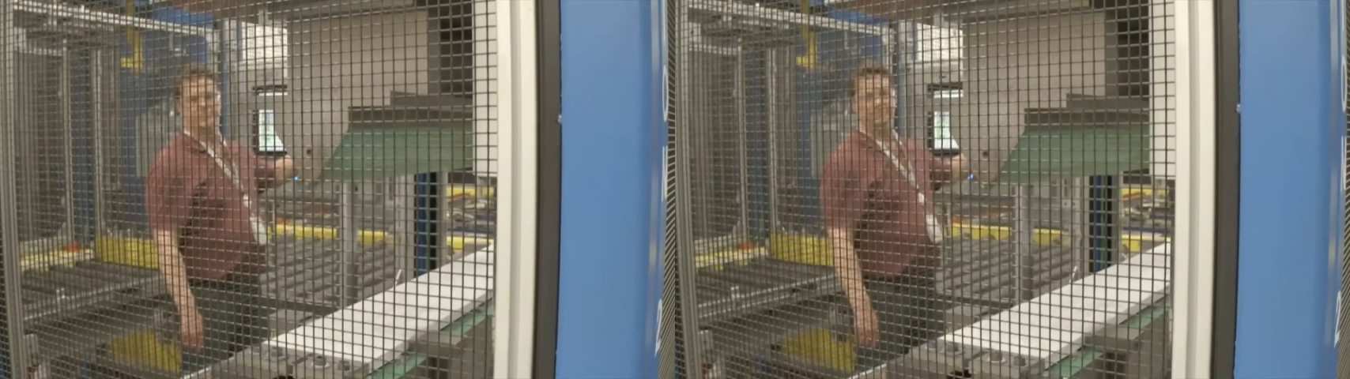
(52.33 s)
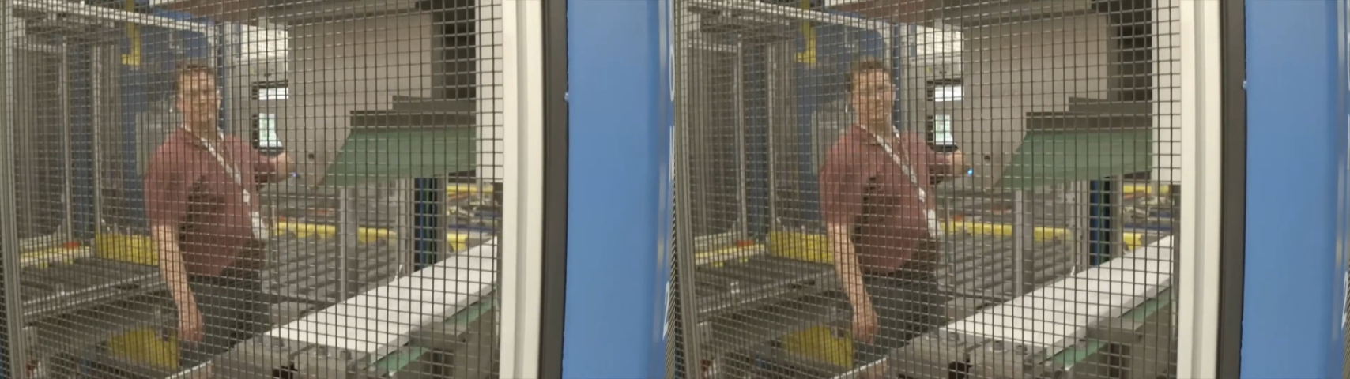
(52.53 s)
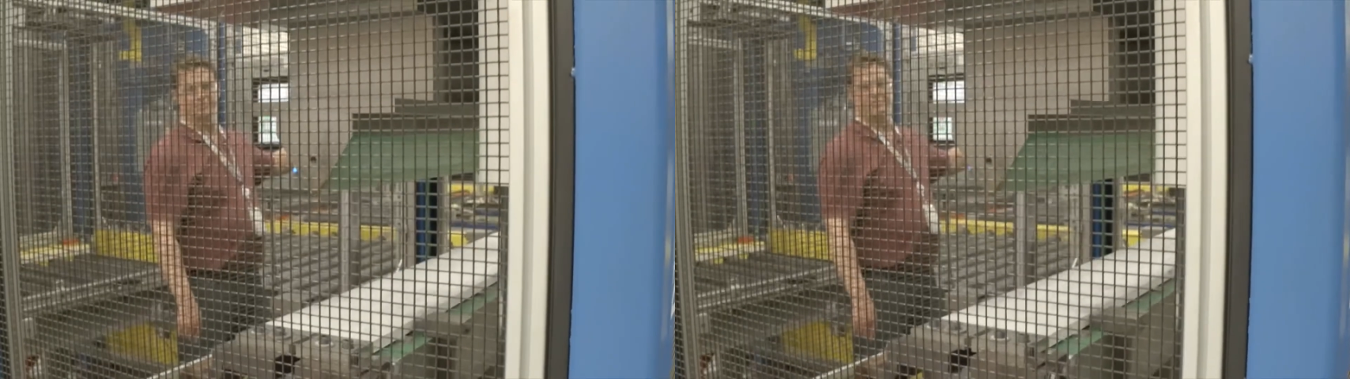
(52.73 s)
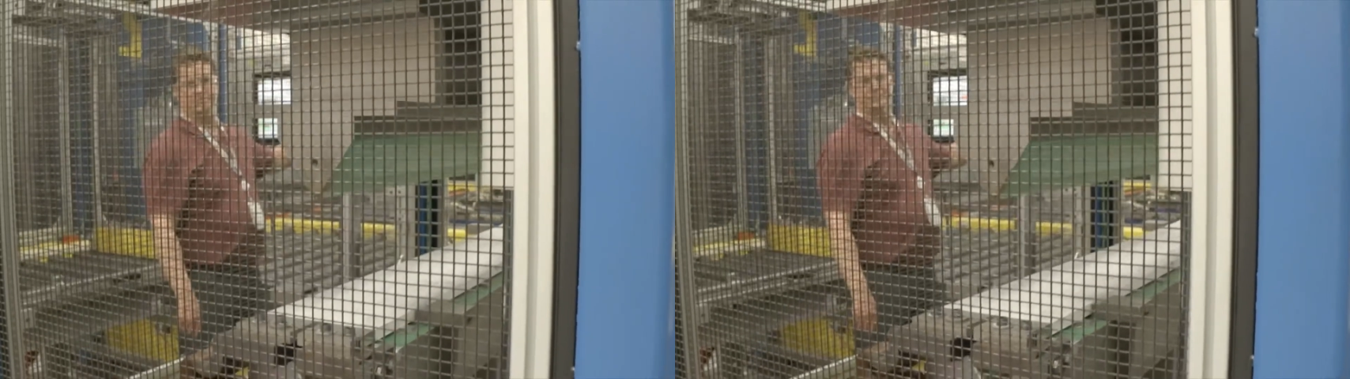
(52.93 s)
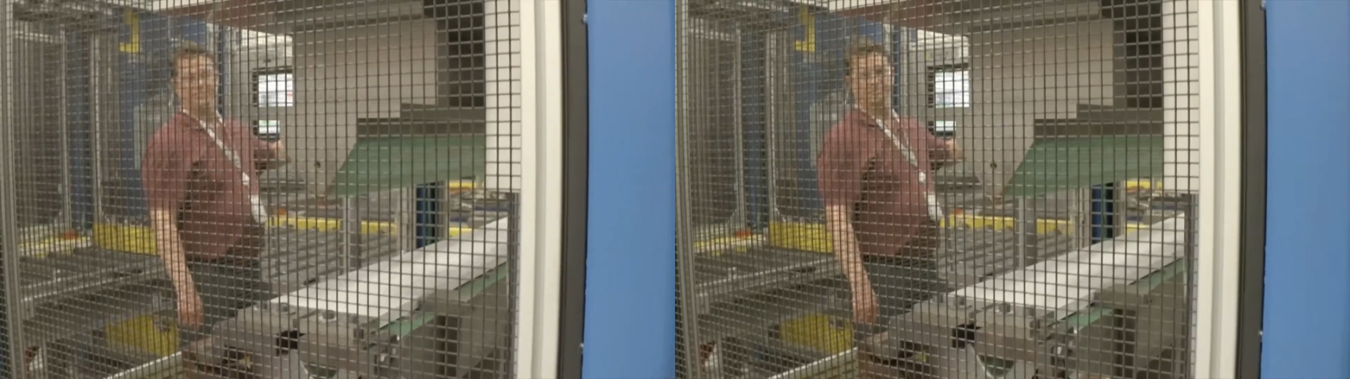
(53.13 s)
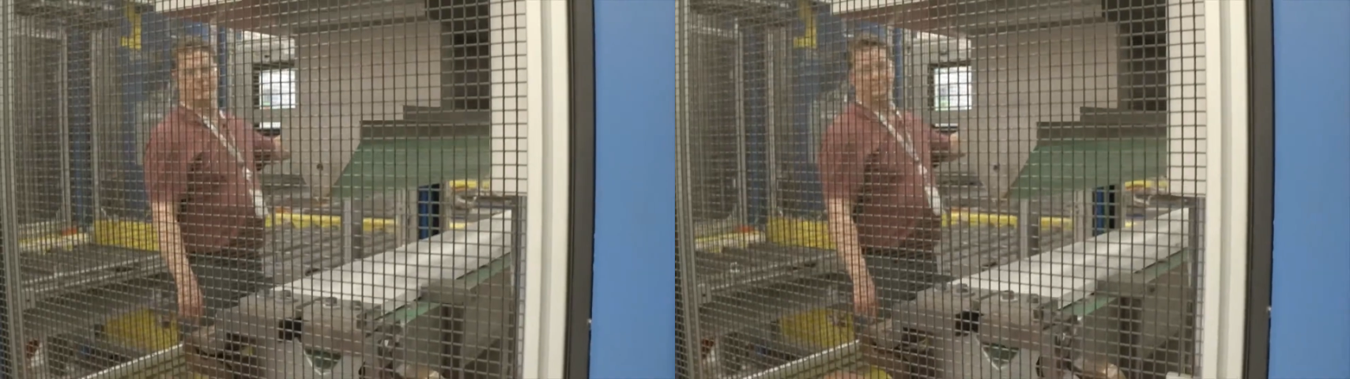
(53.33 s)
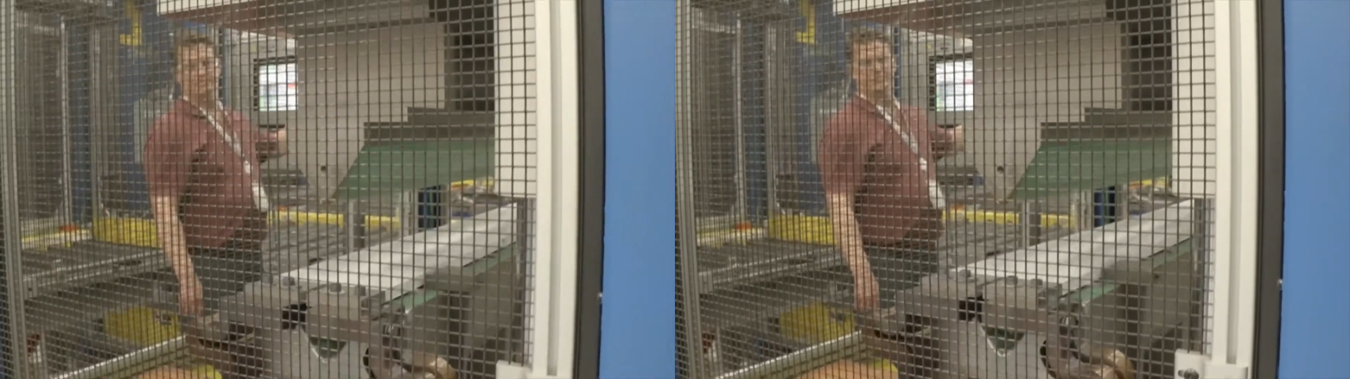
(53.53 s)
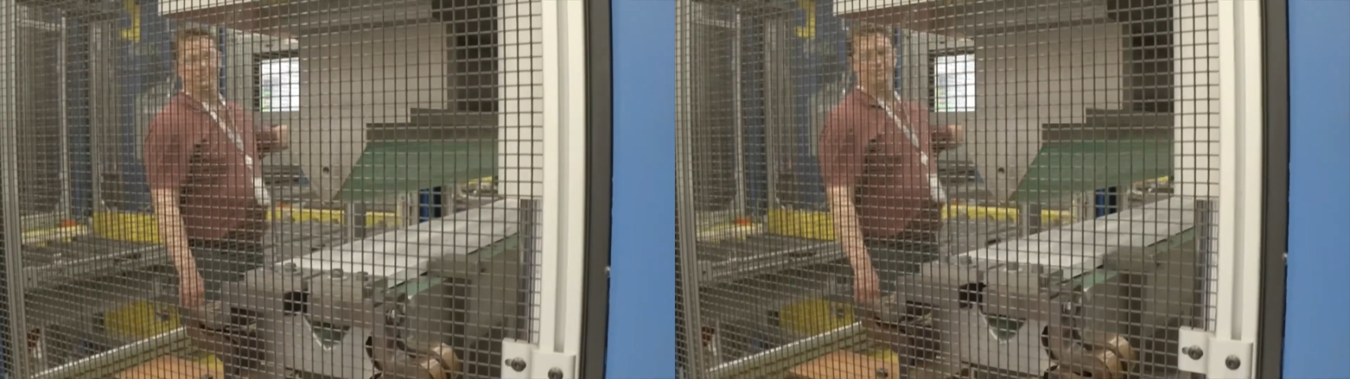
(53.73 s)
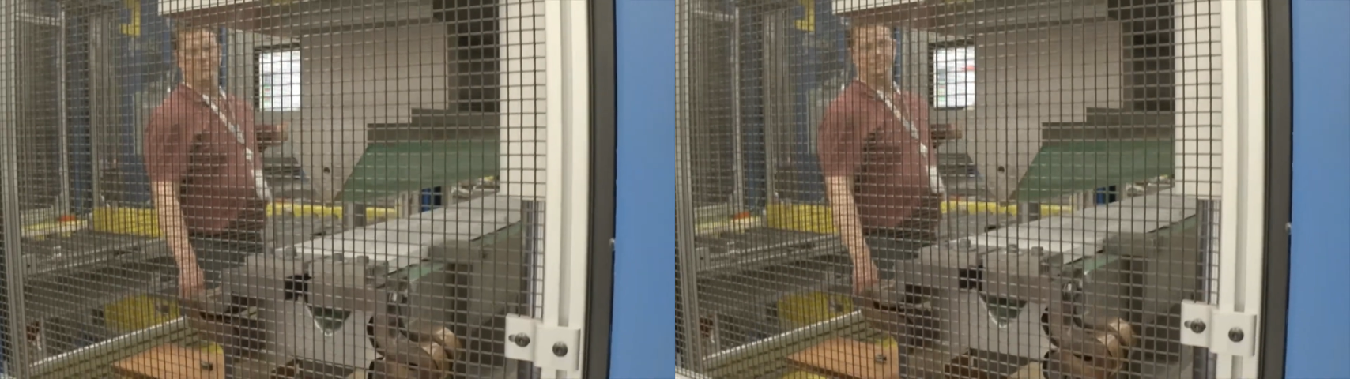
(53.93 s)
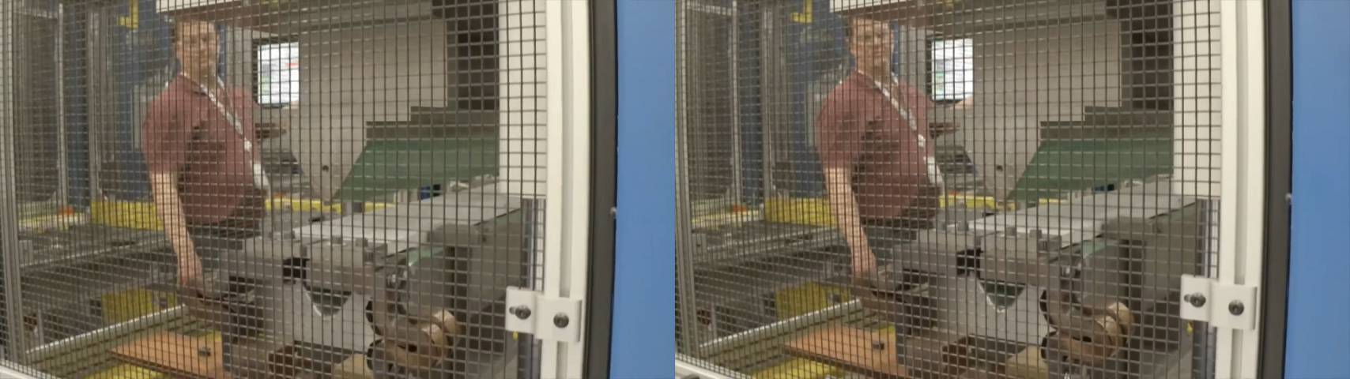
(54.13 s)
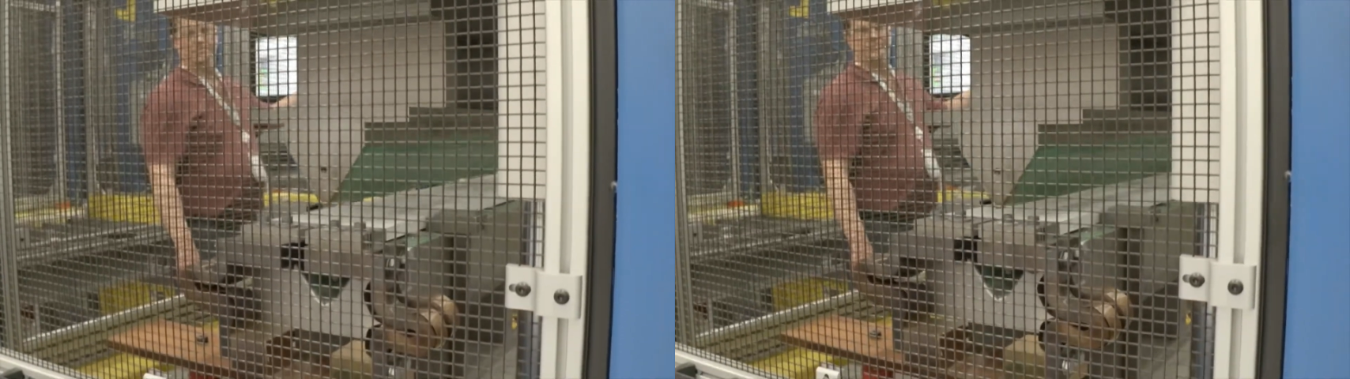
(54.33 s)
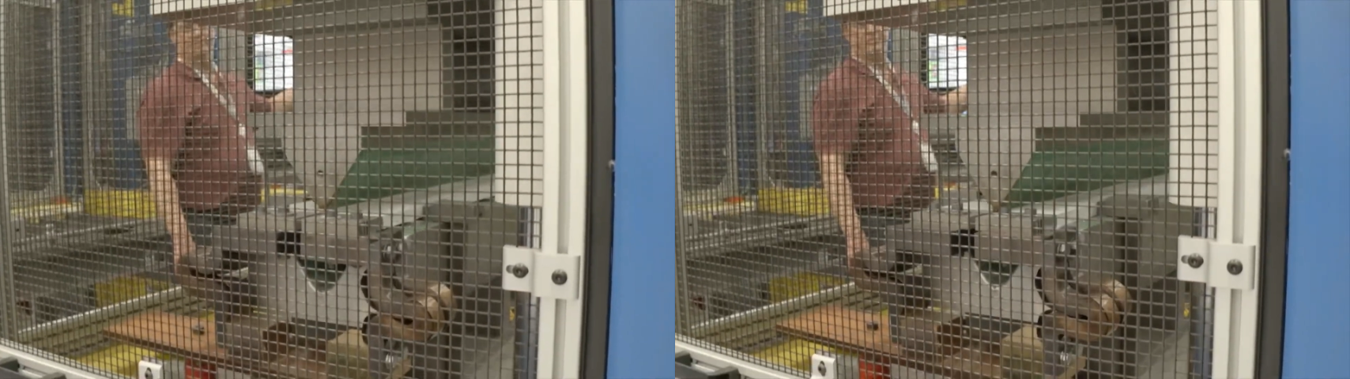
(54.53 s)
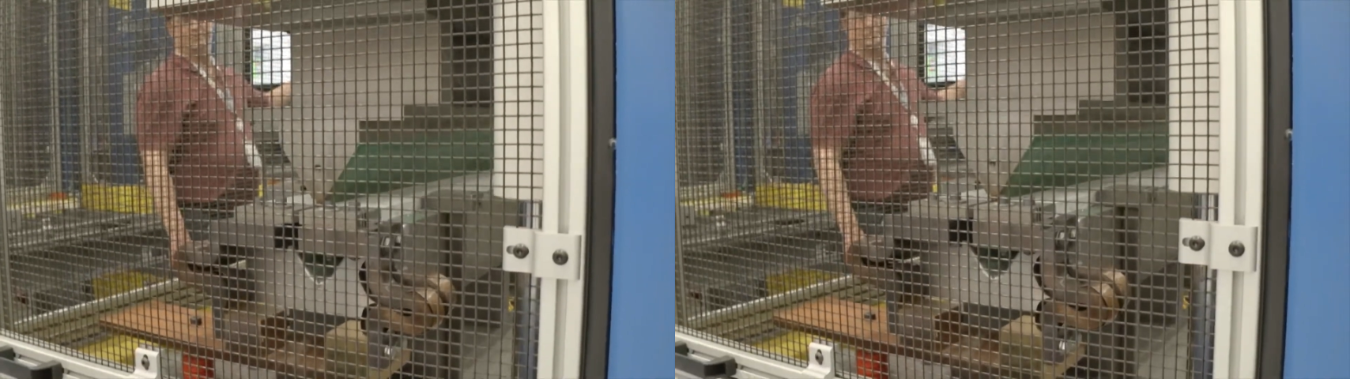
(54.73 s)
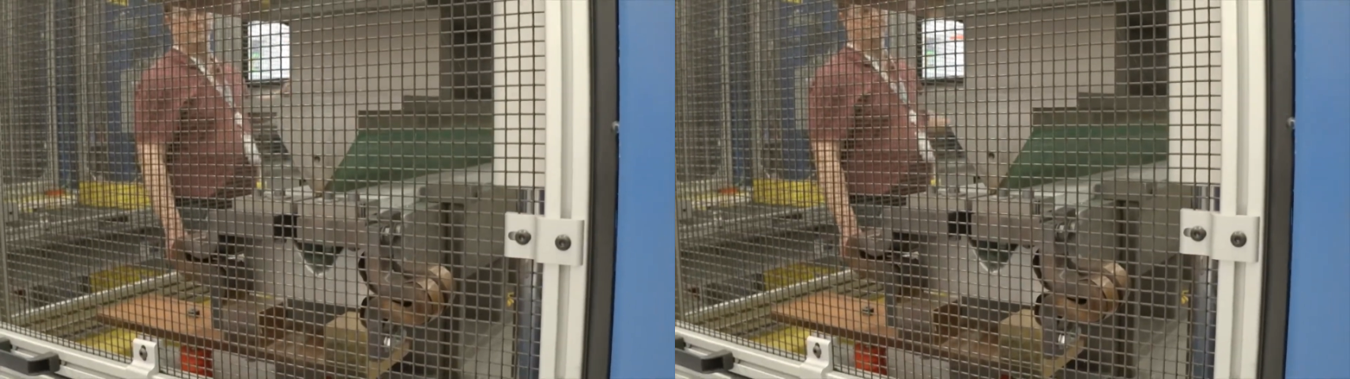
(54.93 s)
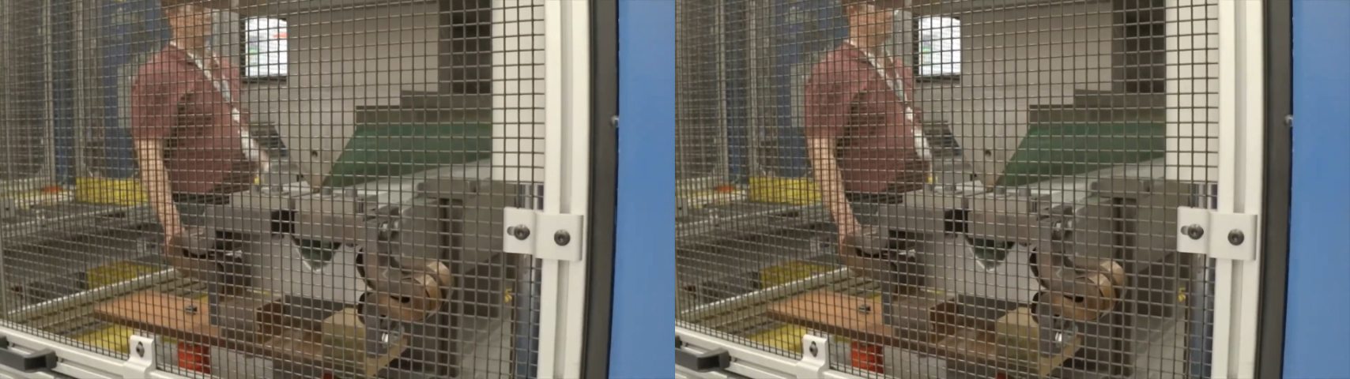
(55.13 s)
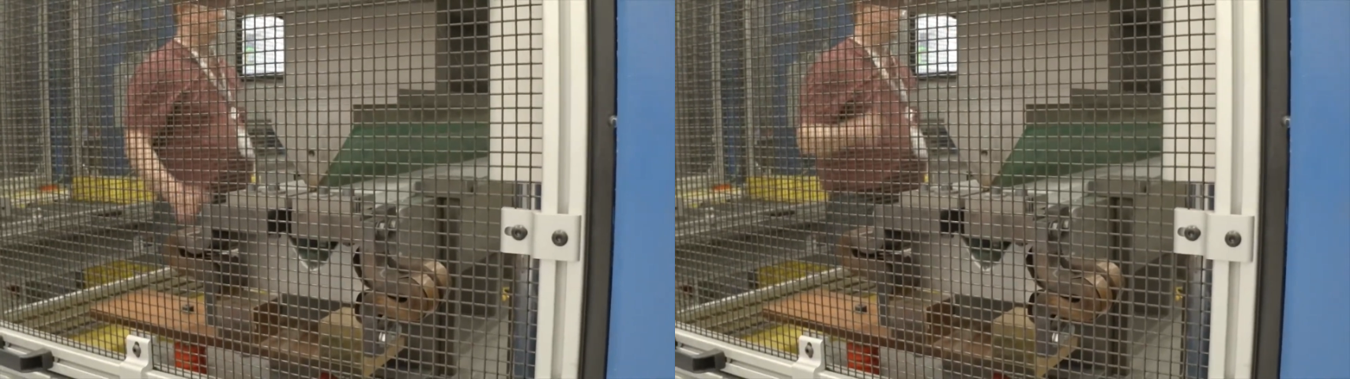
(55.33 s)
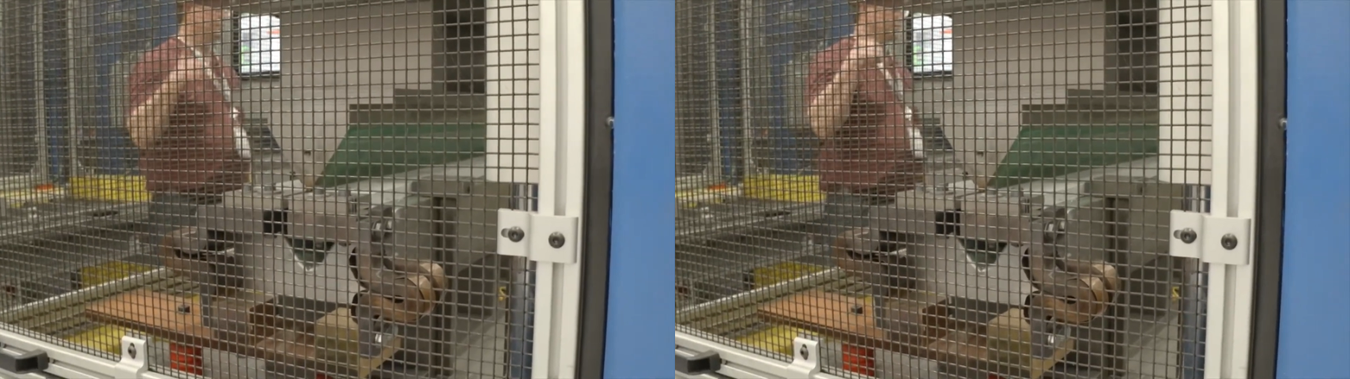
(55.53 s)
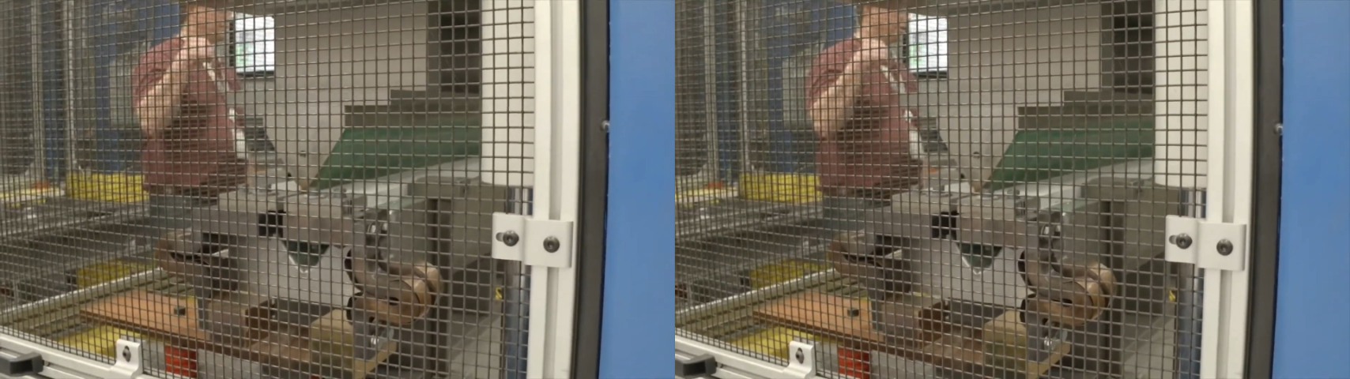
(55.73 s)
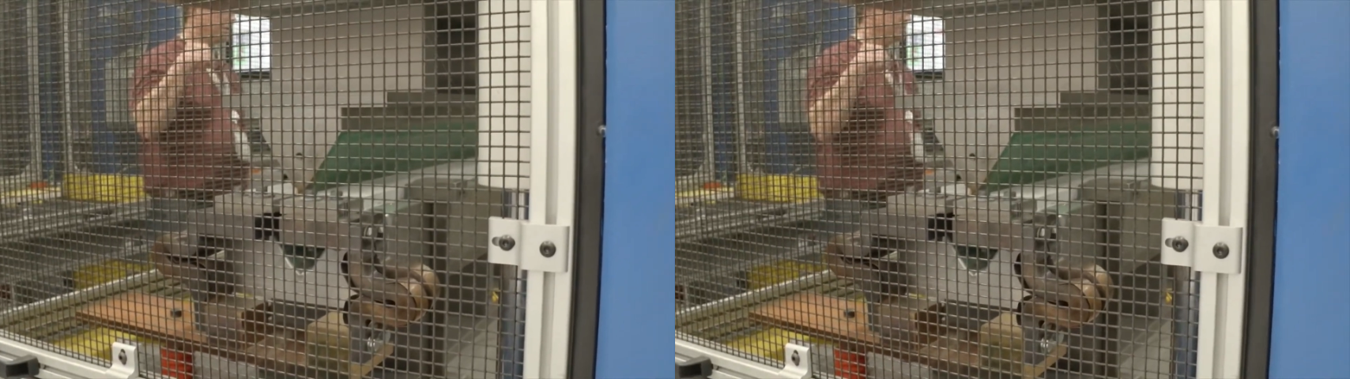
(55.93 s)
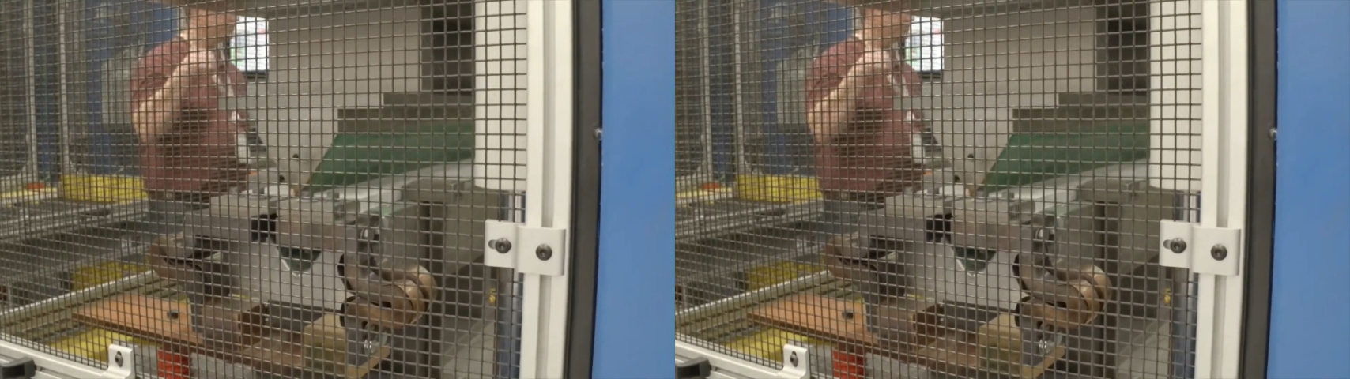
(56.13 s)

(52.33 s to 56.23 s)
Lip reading: No face is visible, so there are no lips to read.